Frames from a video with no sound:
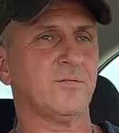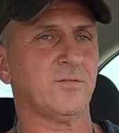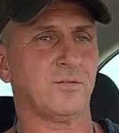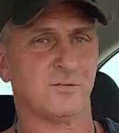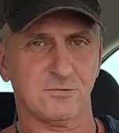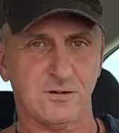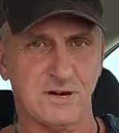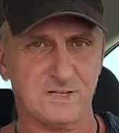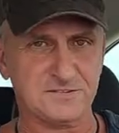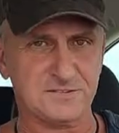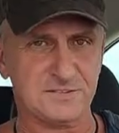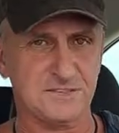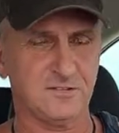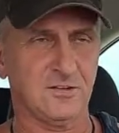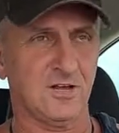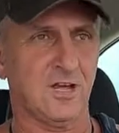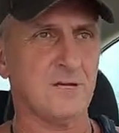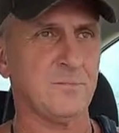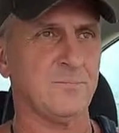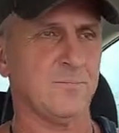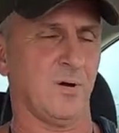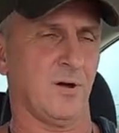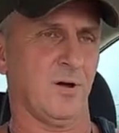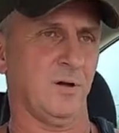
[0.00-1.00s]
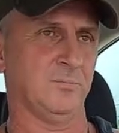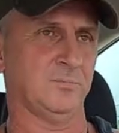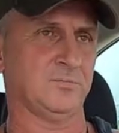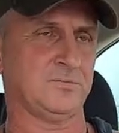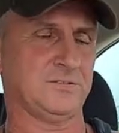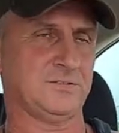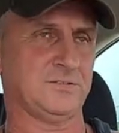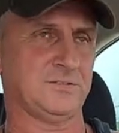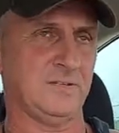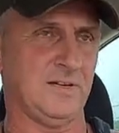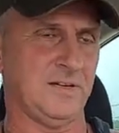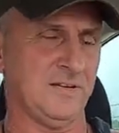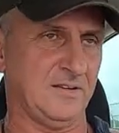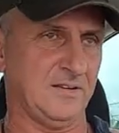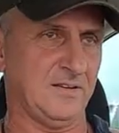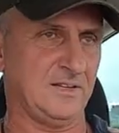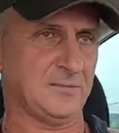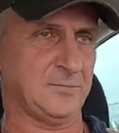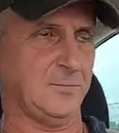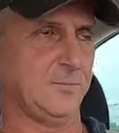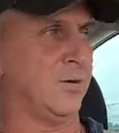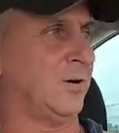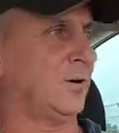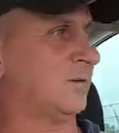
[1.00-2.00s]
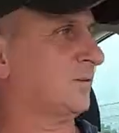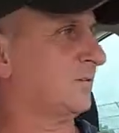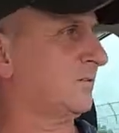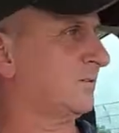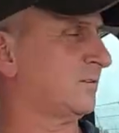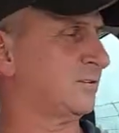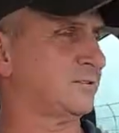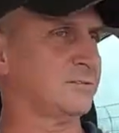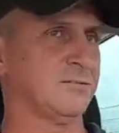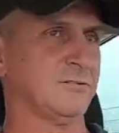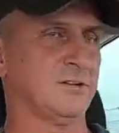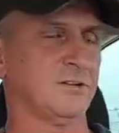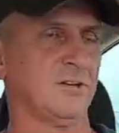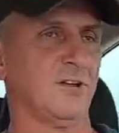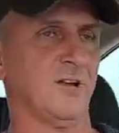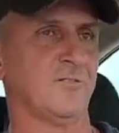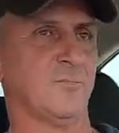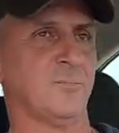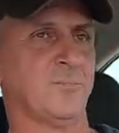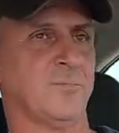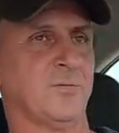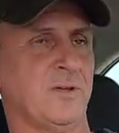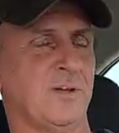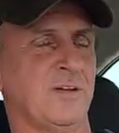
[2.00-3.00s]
Fluorescent light bulbs in this book, The Secret Life of